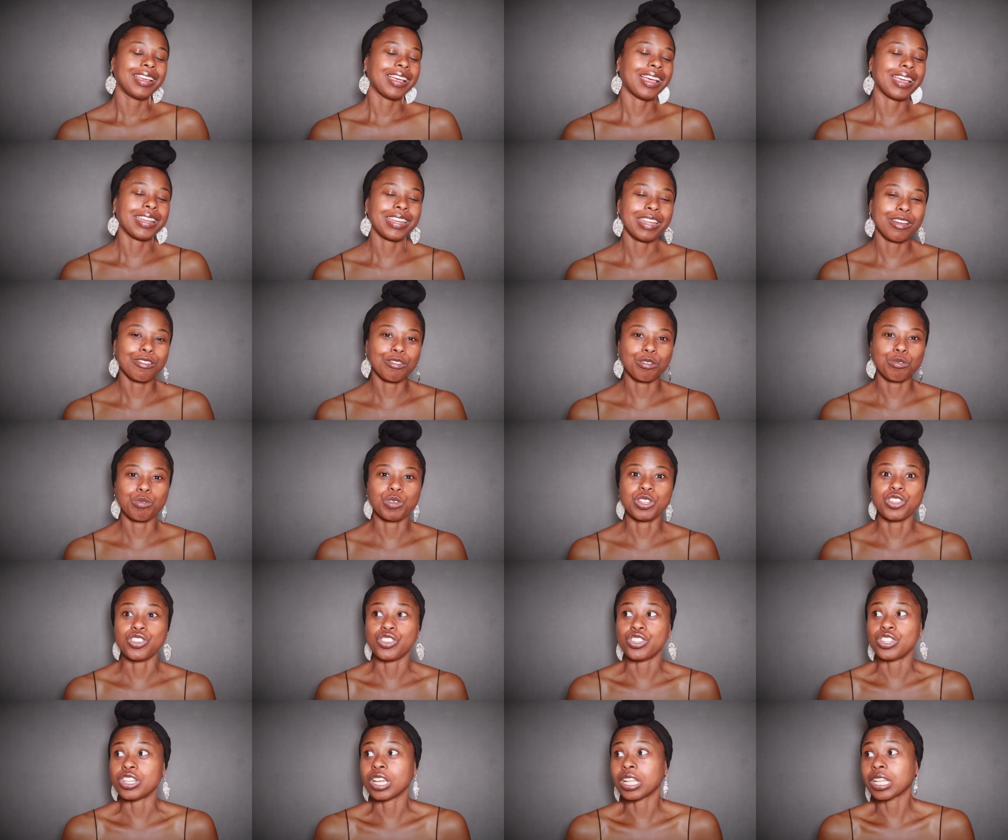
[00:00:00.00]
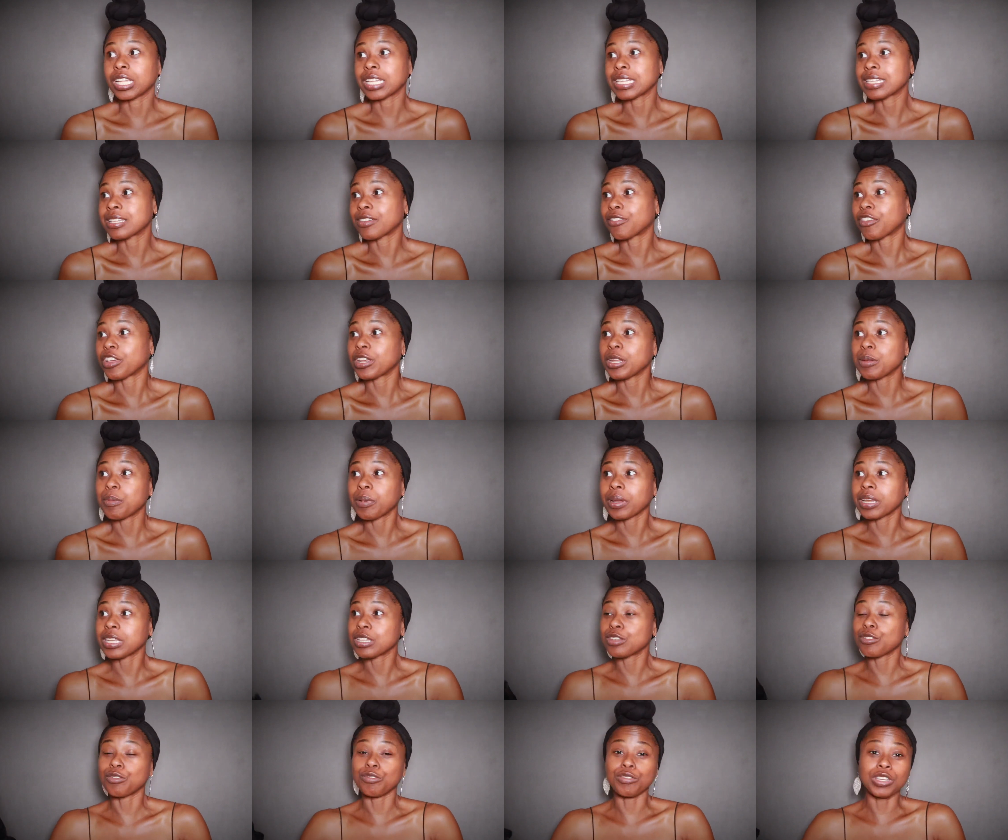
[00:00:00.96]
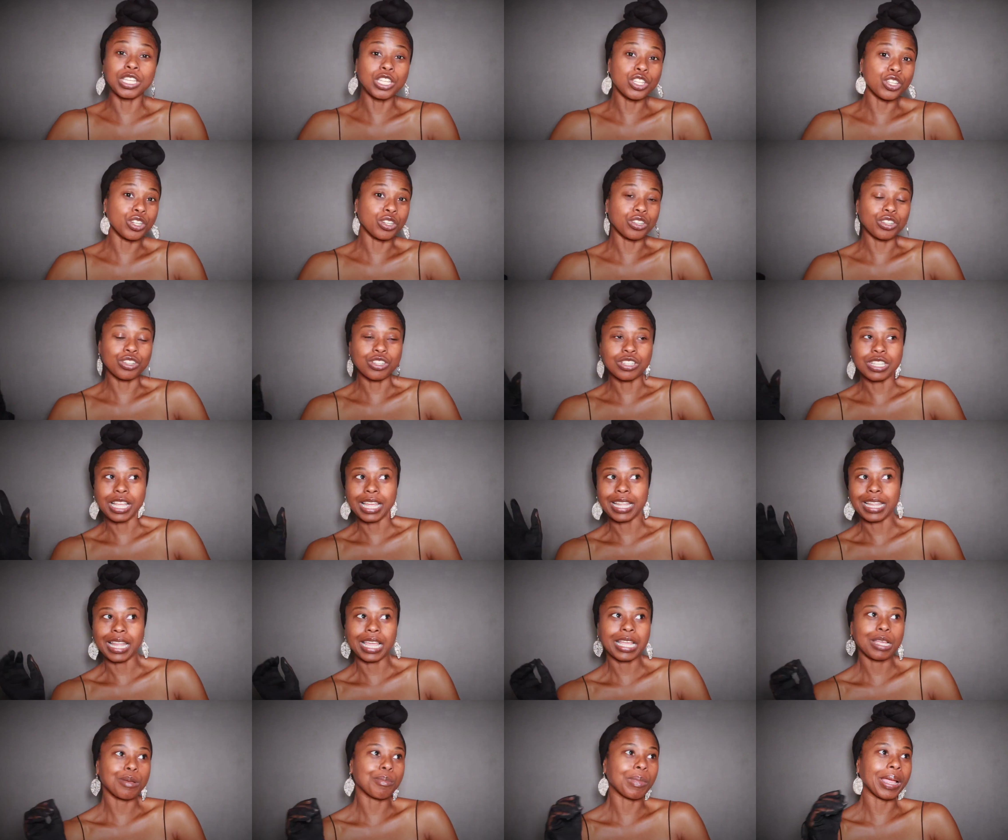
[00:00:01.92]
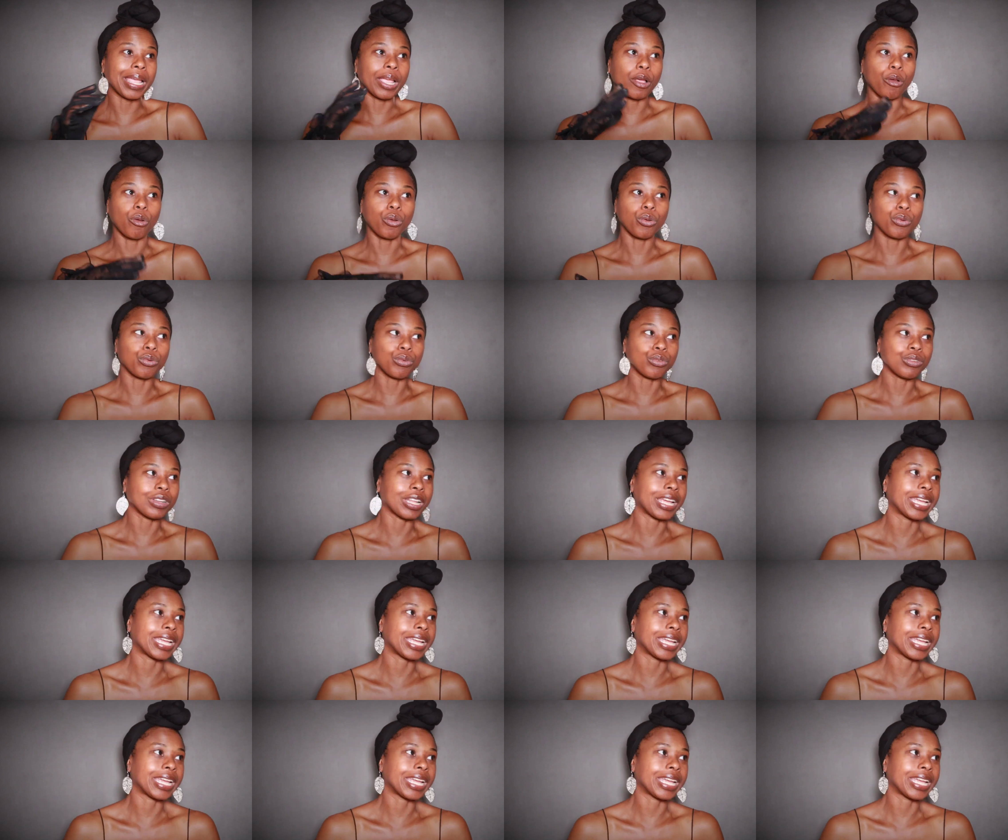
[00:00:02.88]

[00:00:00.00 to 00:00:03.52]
I never was jealous of anybody's features. I like my own.